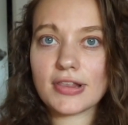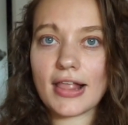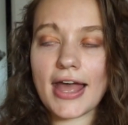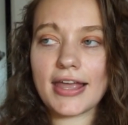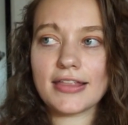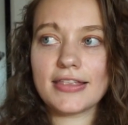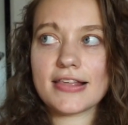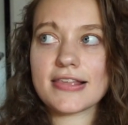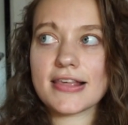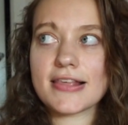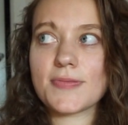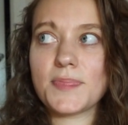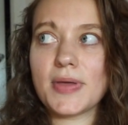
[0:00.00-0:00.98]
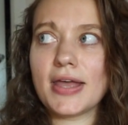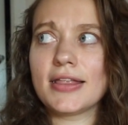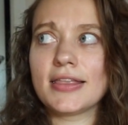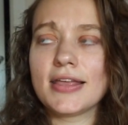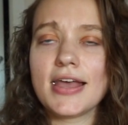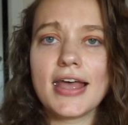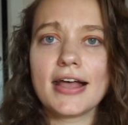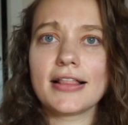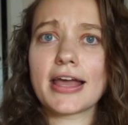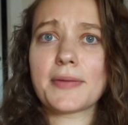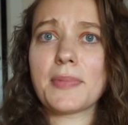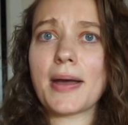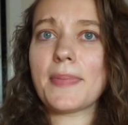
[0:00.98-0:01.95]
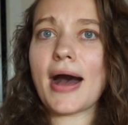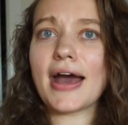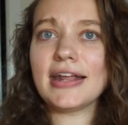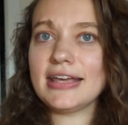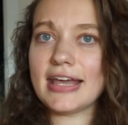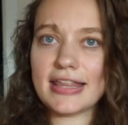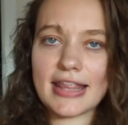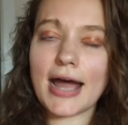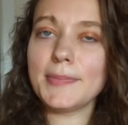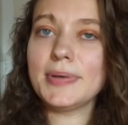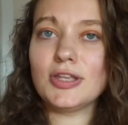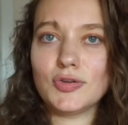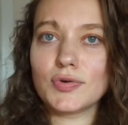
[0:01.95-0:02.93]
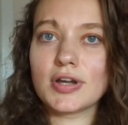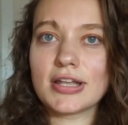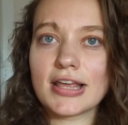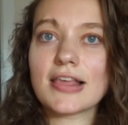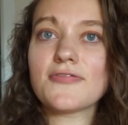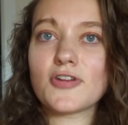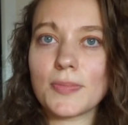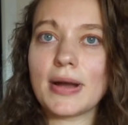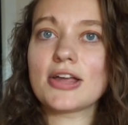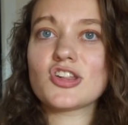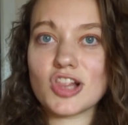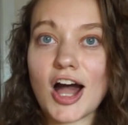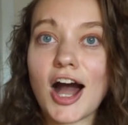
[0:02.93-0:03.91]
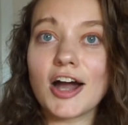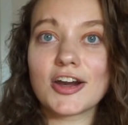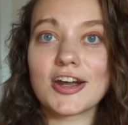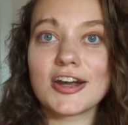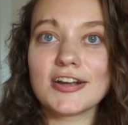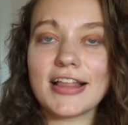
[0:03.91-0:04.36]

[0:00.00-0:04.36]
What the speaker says: Like, this has been, like, my body cannot be doing this for much longer.